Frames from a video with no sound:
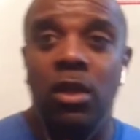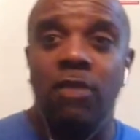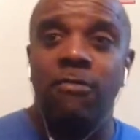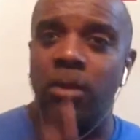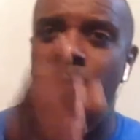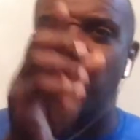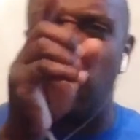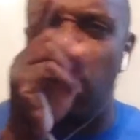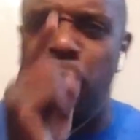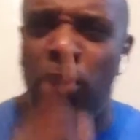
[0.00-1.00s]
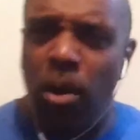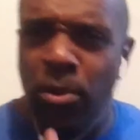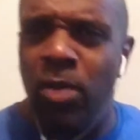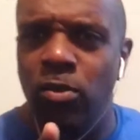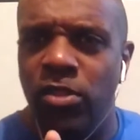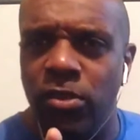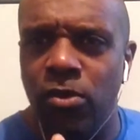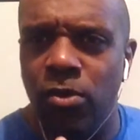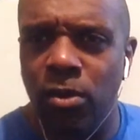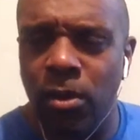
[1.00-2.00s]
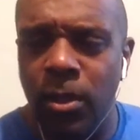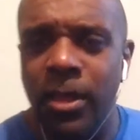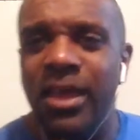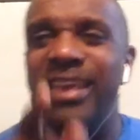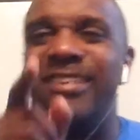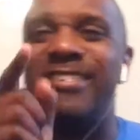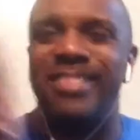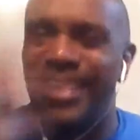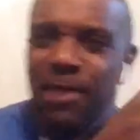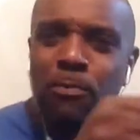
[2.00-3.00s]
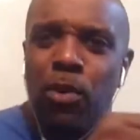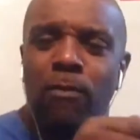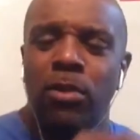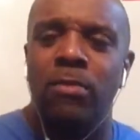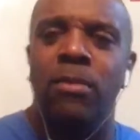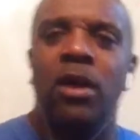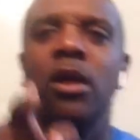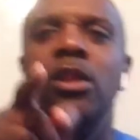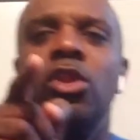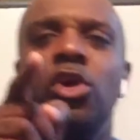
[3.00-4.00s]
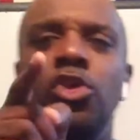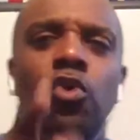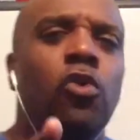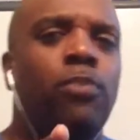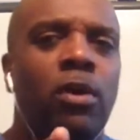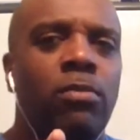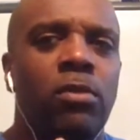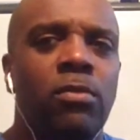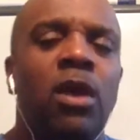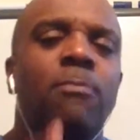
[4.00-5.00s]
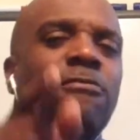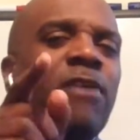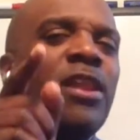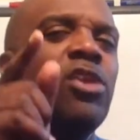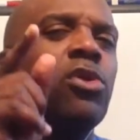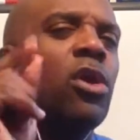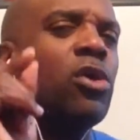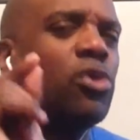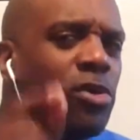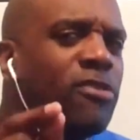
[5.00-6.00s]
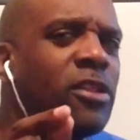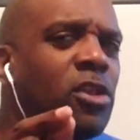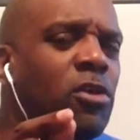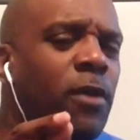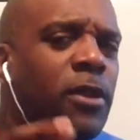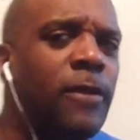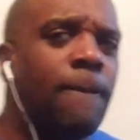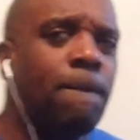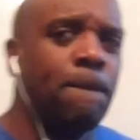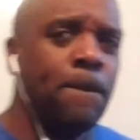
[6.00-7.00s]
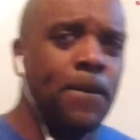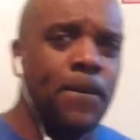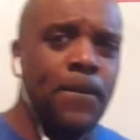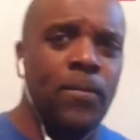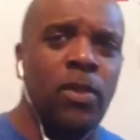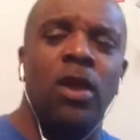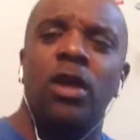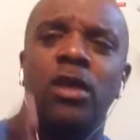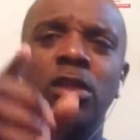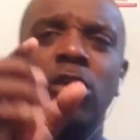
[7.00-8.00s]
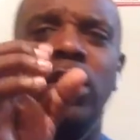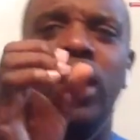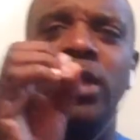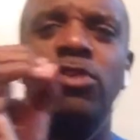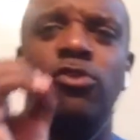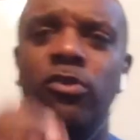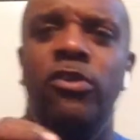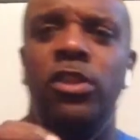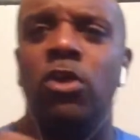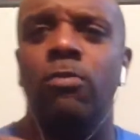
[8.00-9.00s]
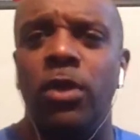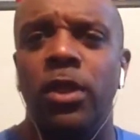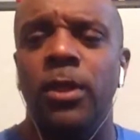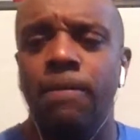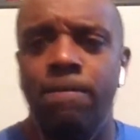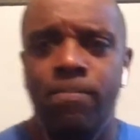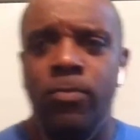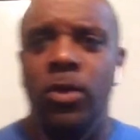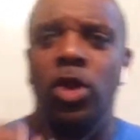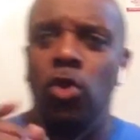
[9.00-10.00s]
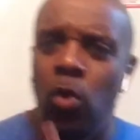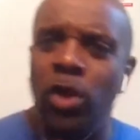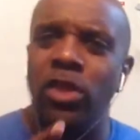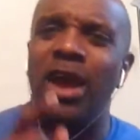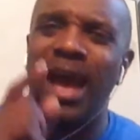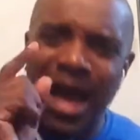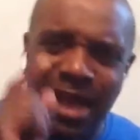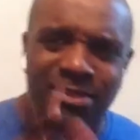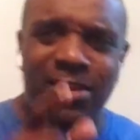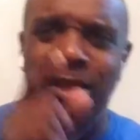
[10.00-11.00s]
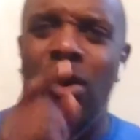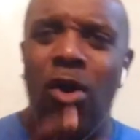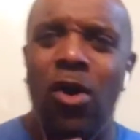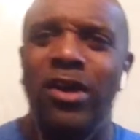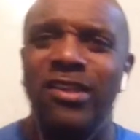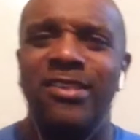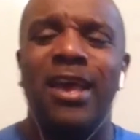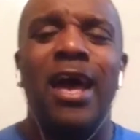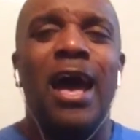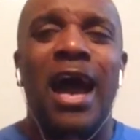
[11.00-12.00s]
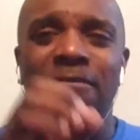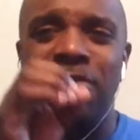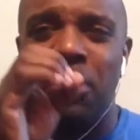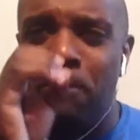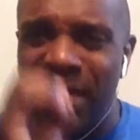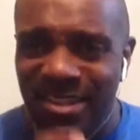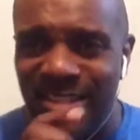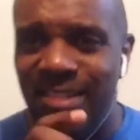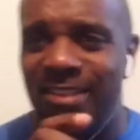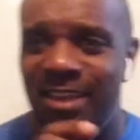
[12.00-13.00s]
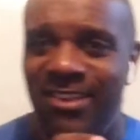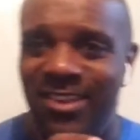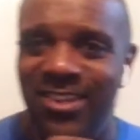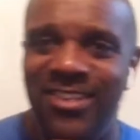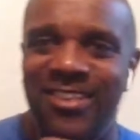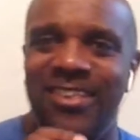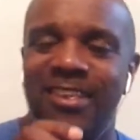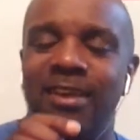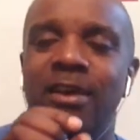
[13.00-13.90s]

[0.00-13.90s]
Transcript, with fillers: if anybody's got a problem with you, it's their problem, not your problem. Providing you're not hurting nobody, you're not kind of judging nobody, and all what you actually are is having the best intentions